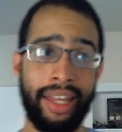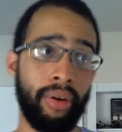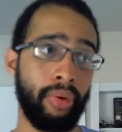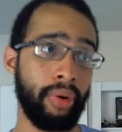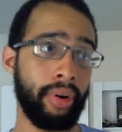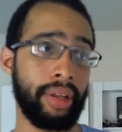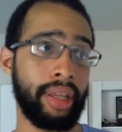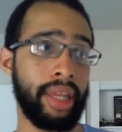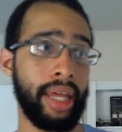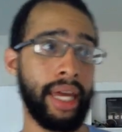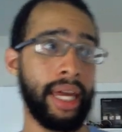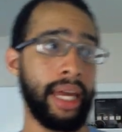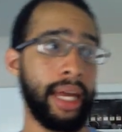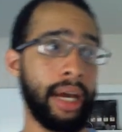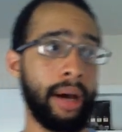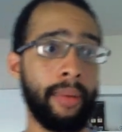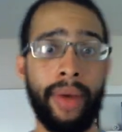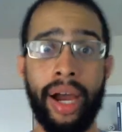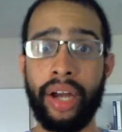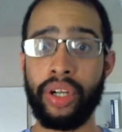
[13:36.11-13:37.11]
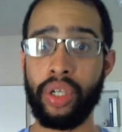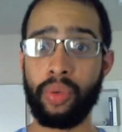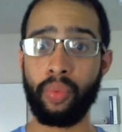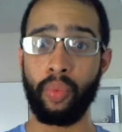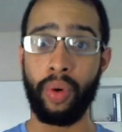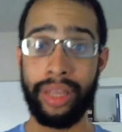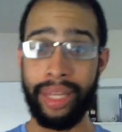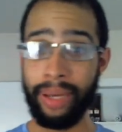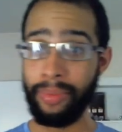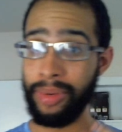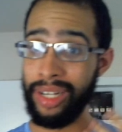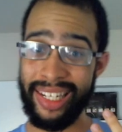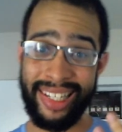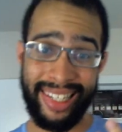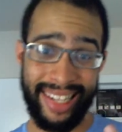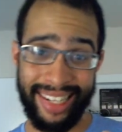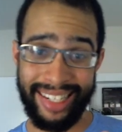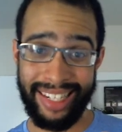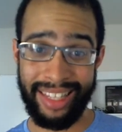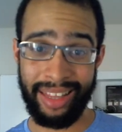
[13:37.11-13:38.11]
or they imagine what they would
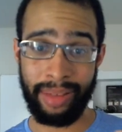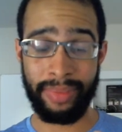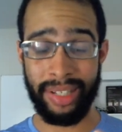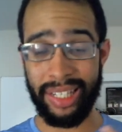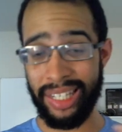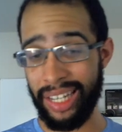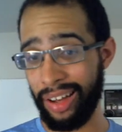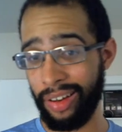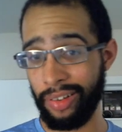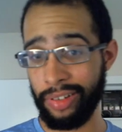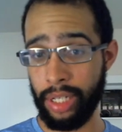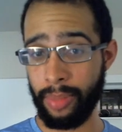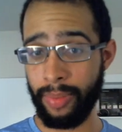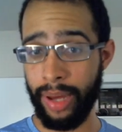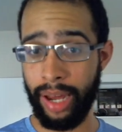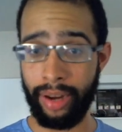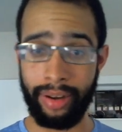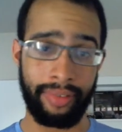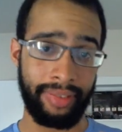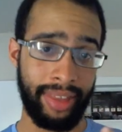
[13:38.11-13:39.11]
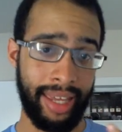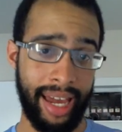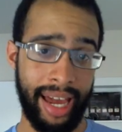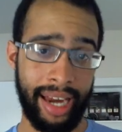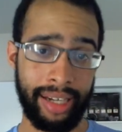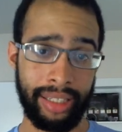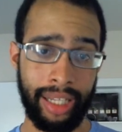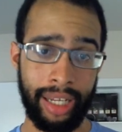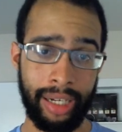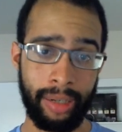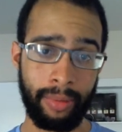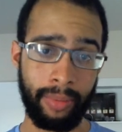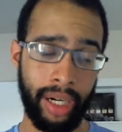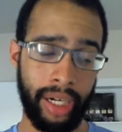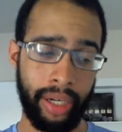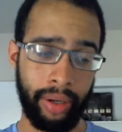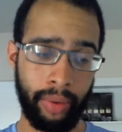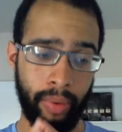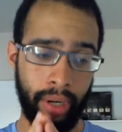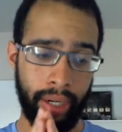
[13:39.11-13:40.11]
say to themselves about if they had a lot of
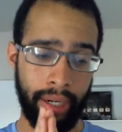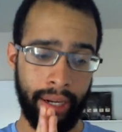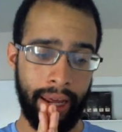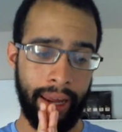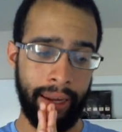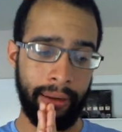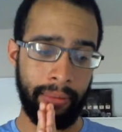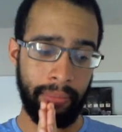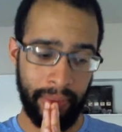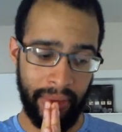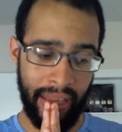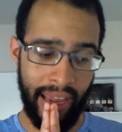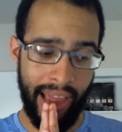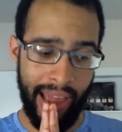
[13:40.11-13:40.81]
money or whatnot.